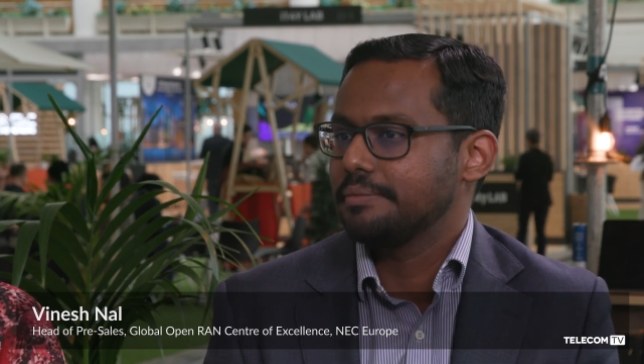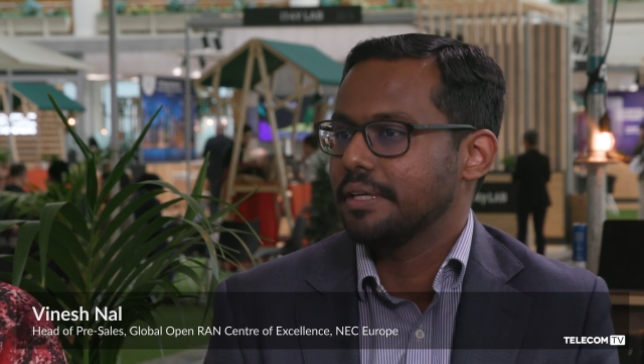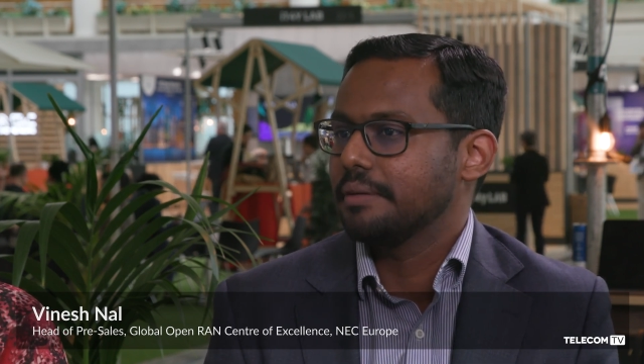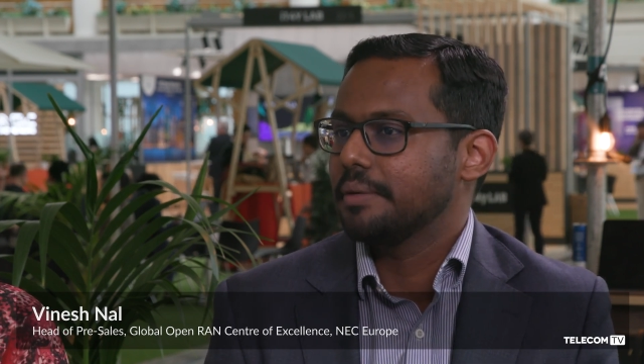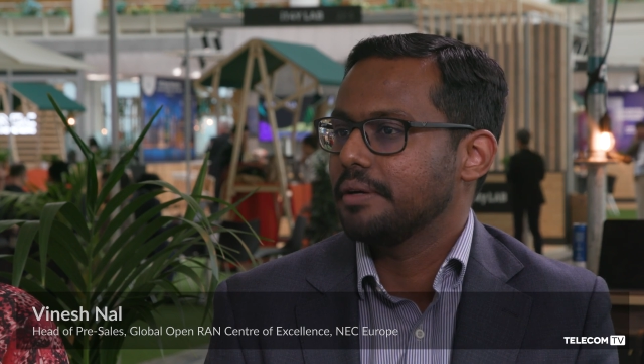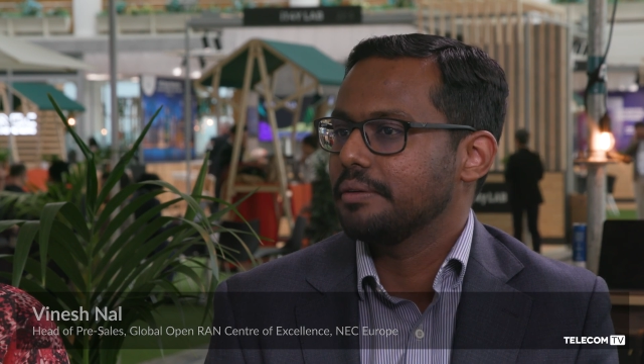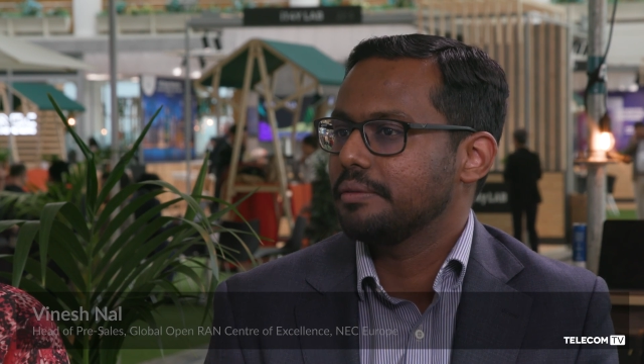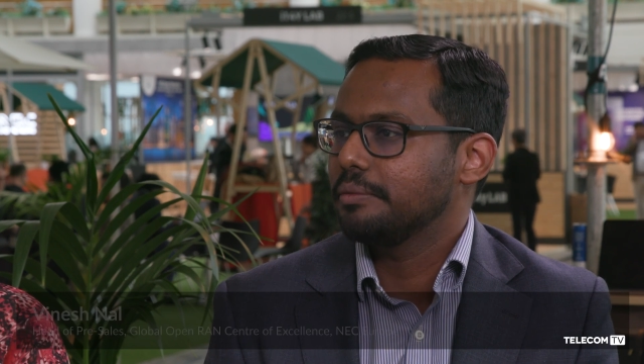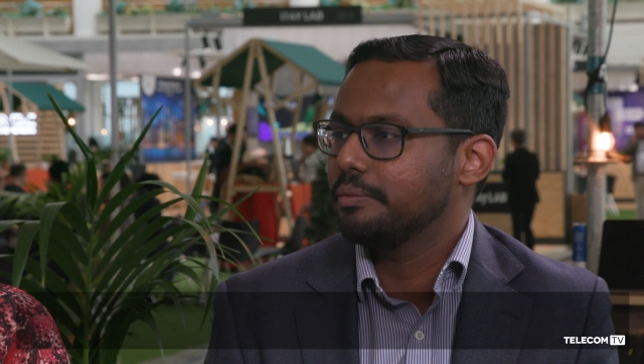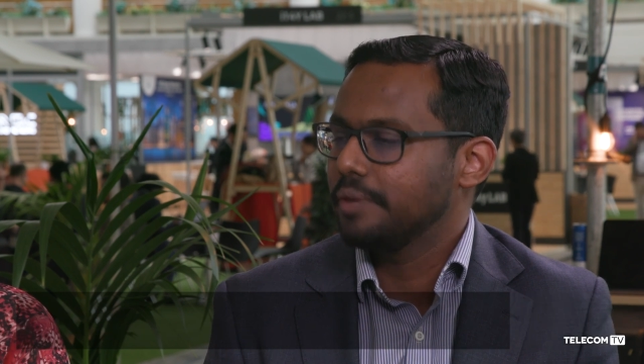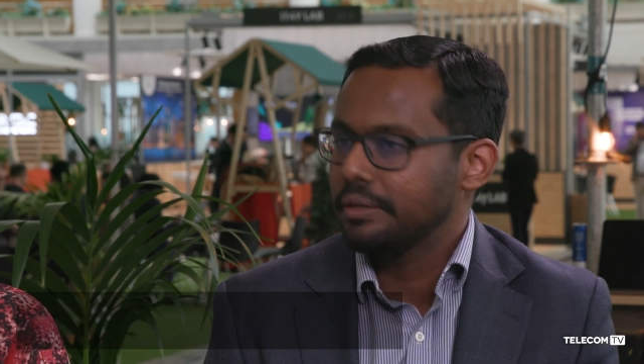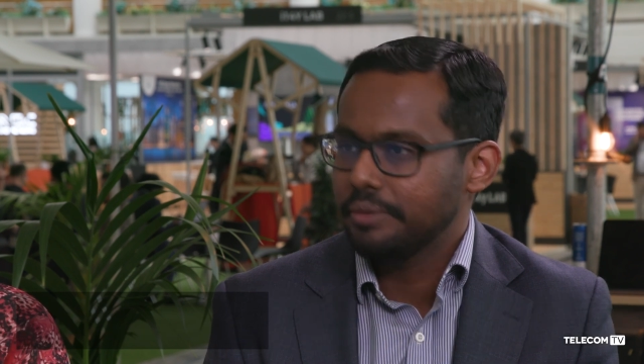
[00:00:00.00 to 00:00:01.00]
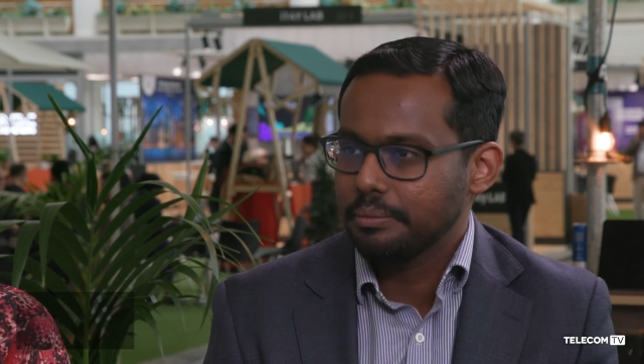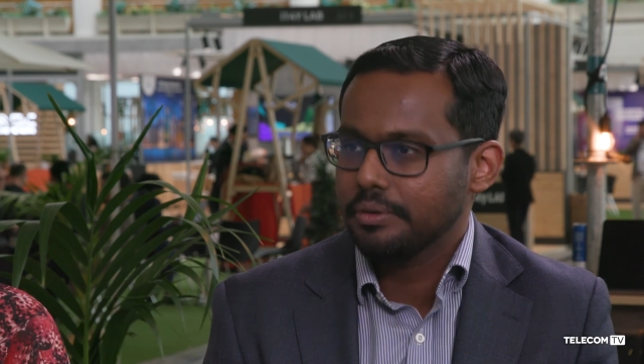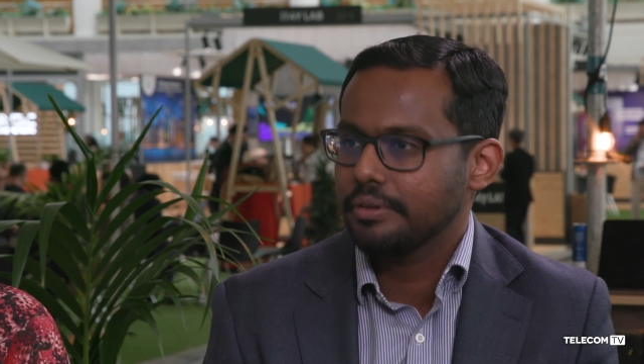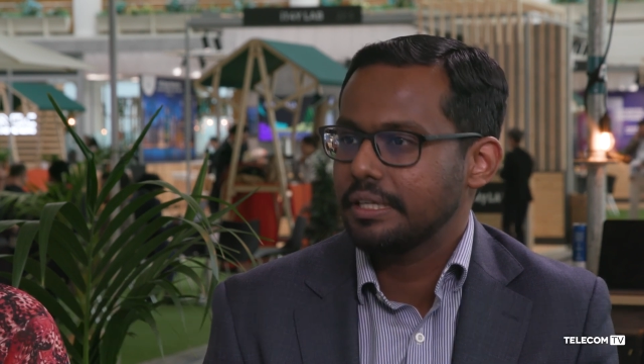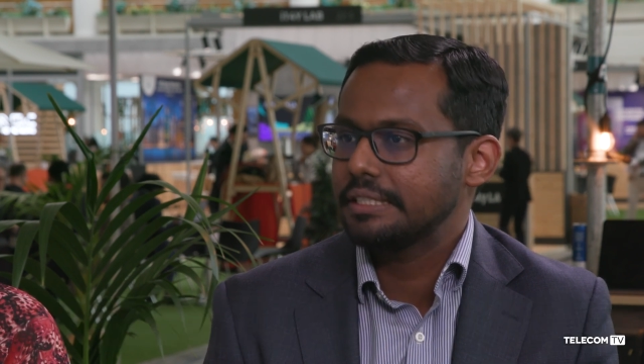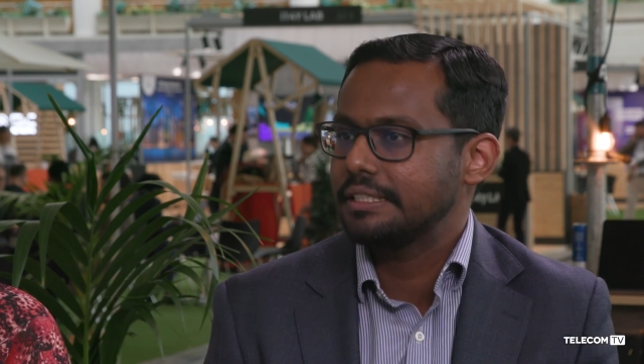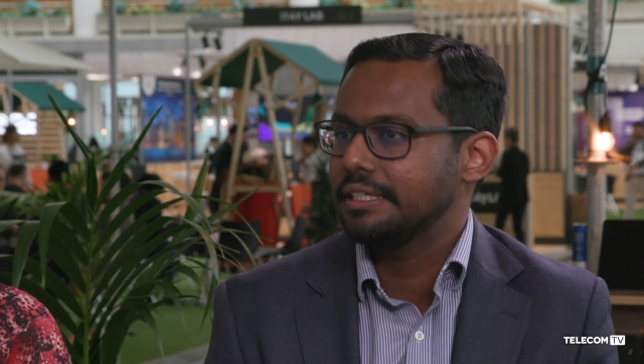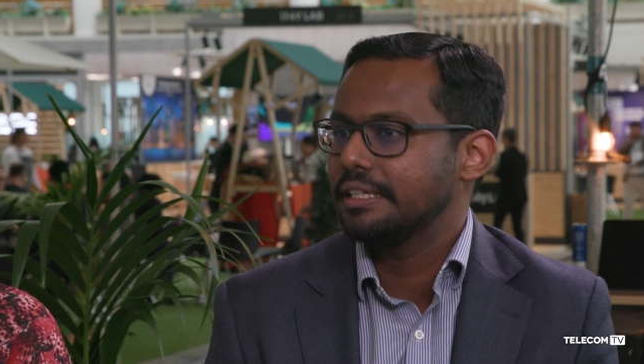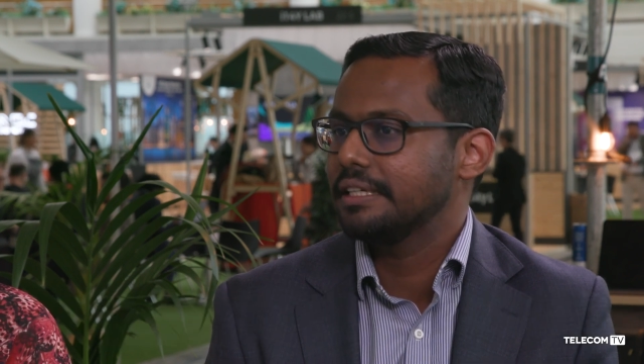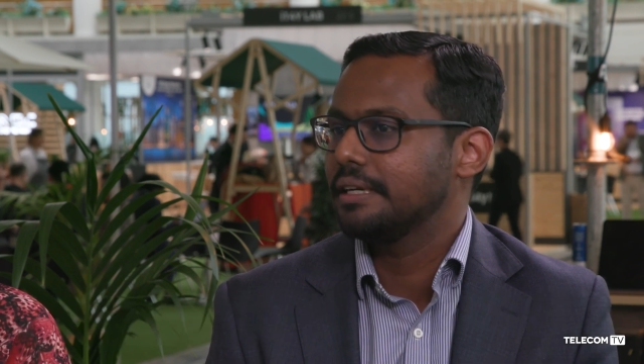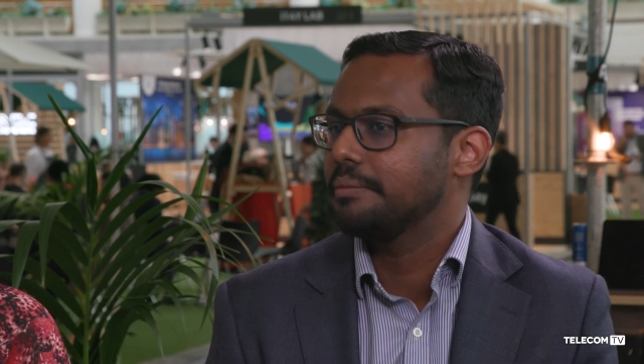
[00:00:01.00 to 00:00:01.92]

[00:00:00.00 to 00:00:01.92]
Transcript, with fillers: I mean, about where we're progressing,